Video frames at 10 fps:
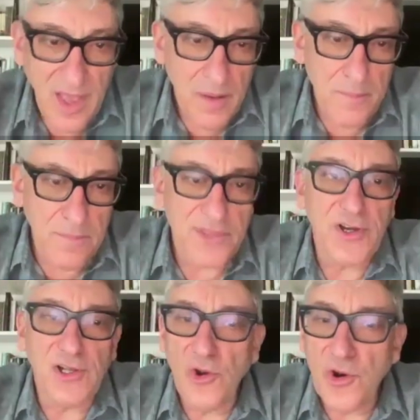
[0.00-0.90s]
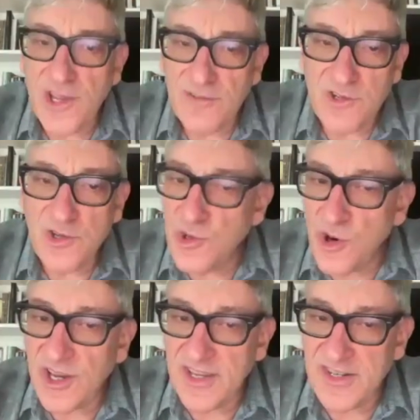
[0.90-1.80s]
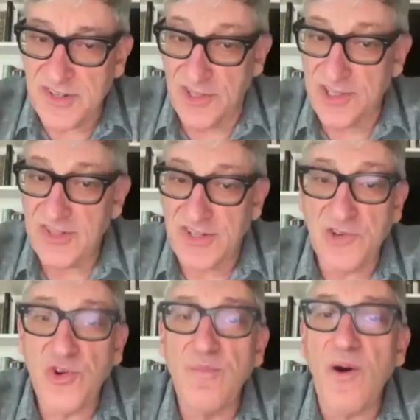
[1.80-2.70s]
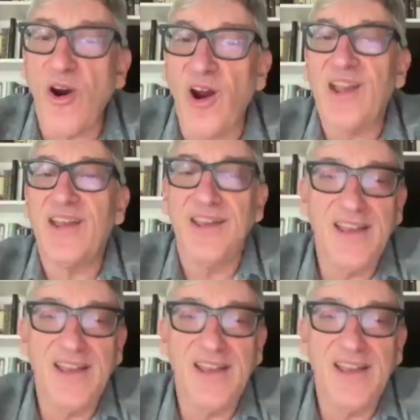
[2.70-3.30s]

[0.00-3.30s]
But the glory of New York is the Central Park,